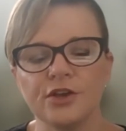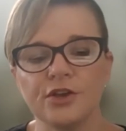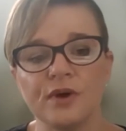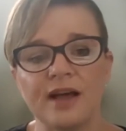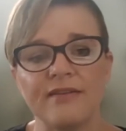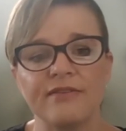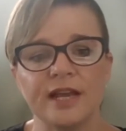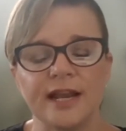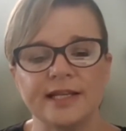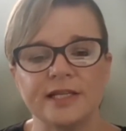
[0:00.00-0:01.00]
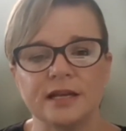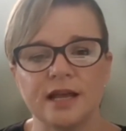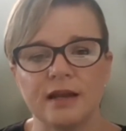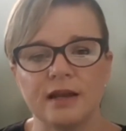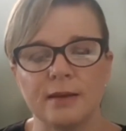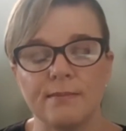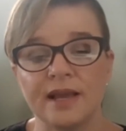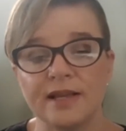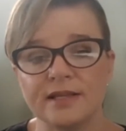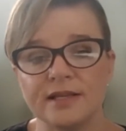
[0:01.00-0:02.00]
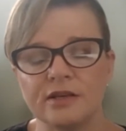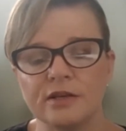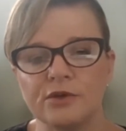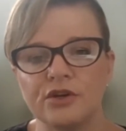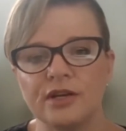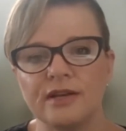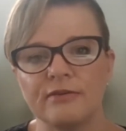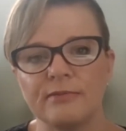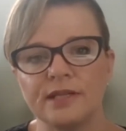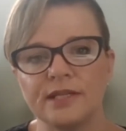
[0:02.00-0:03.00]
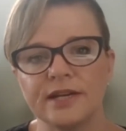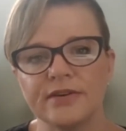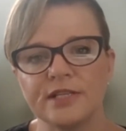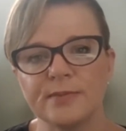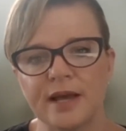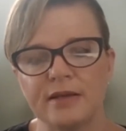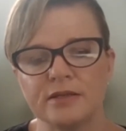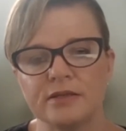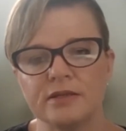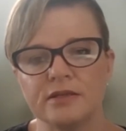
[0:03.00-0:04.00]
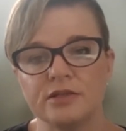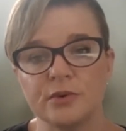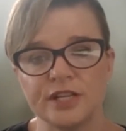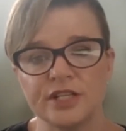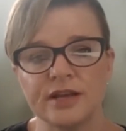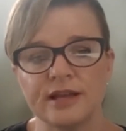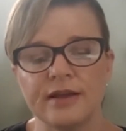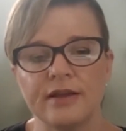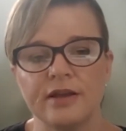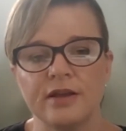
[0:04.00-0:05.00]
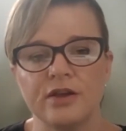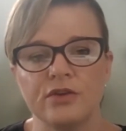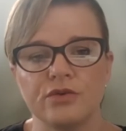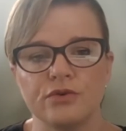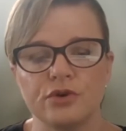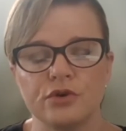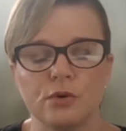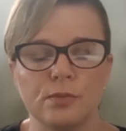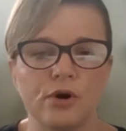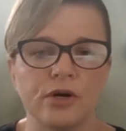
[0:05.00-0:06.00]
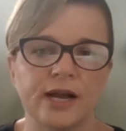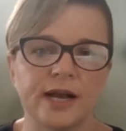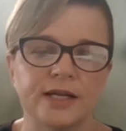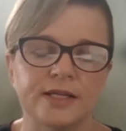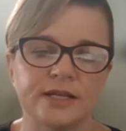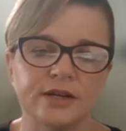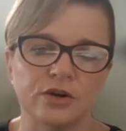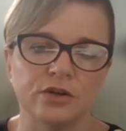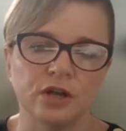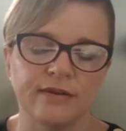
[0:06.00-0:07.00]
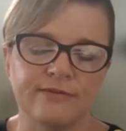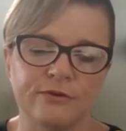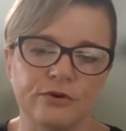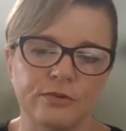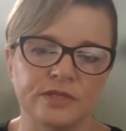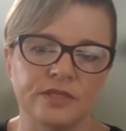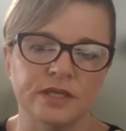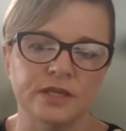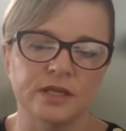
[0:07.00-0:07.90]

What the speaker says: You have connected an amazing community of military spouses to each other through your podcast and online forums.